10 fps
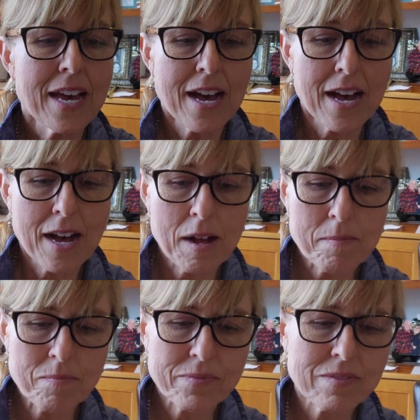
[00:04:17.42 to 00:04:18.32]

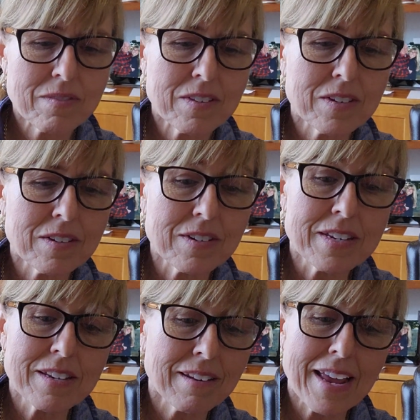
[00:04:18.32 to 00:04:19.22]

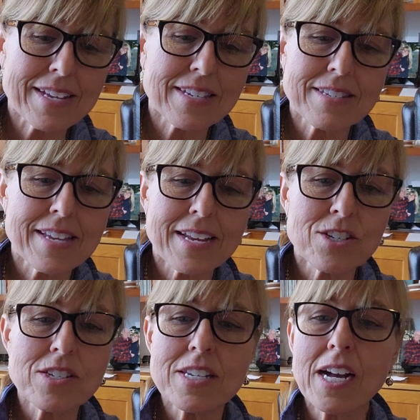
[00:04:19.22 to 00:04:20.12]
as I said,
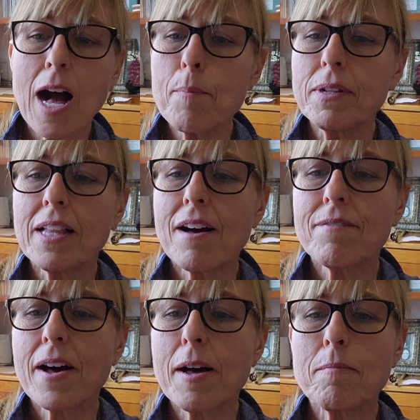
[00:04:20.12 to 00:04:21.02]
just a couple of
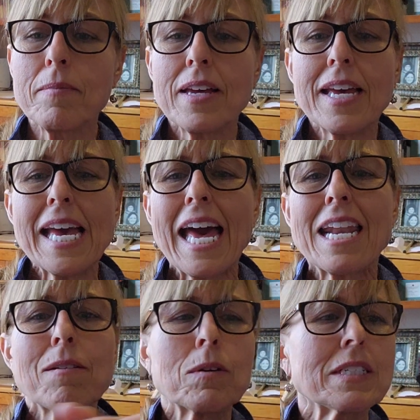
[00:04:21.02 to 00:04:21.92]
them,
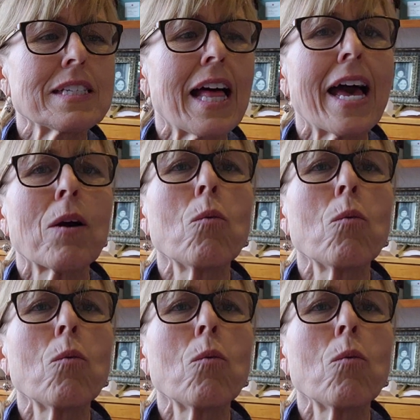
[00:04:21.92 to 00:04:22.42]
and it was like,